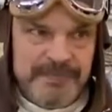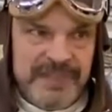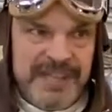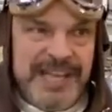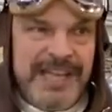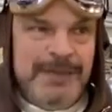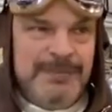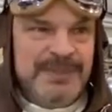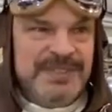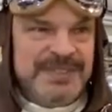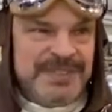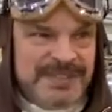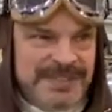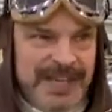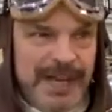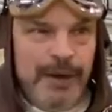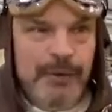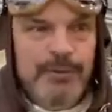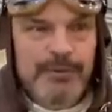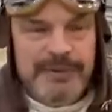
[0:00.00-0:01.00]
It was
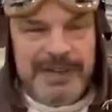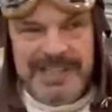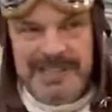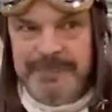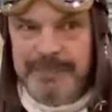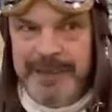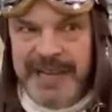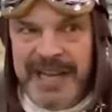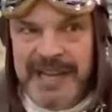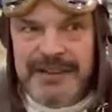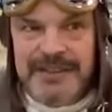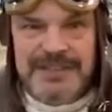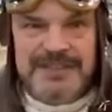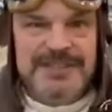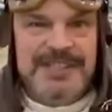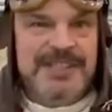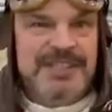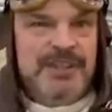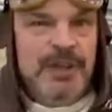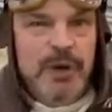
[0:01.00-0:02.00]
downright
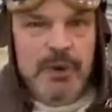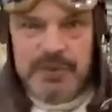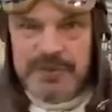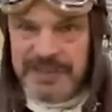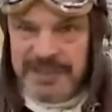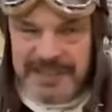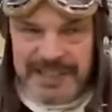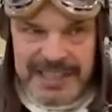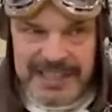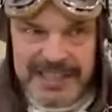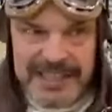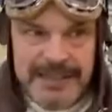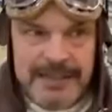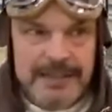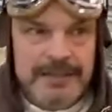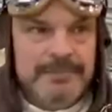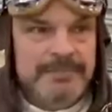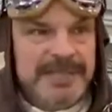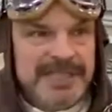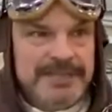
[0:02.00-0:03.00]
piracy, totally
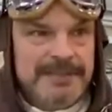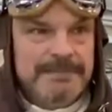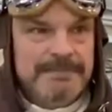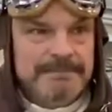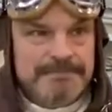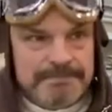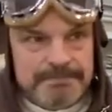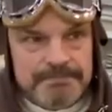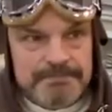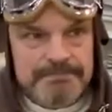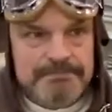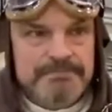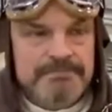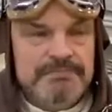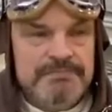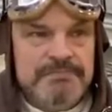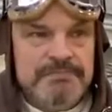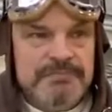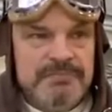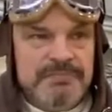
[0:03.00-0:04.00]
illegal, but
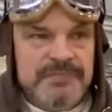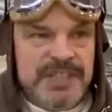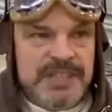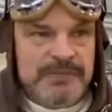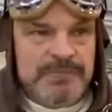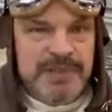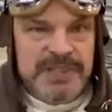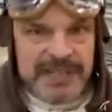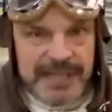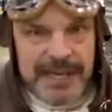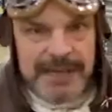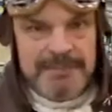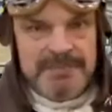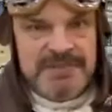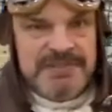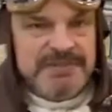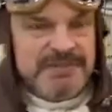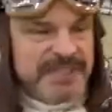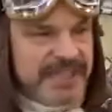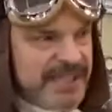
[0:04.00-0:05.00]
desperate
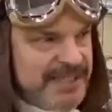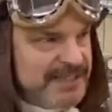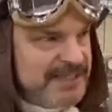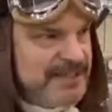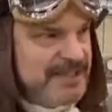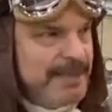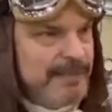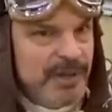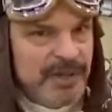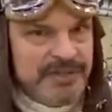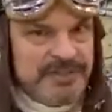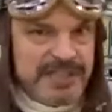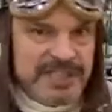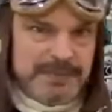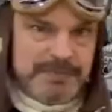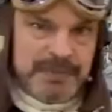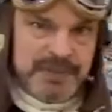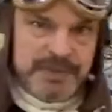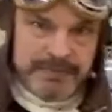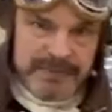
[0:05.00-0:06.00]
times takes, most
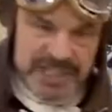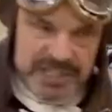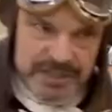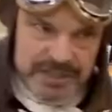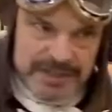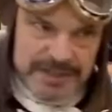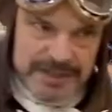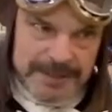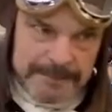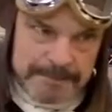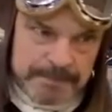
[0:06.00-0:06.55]
desperate measures.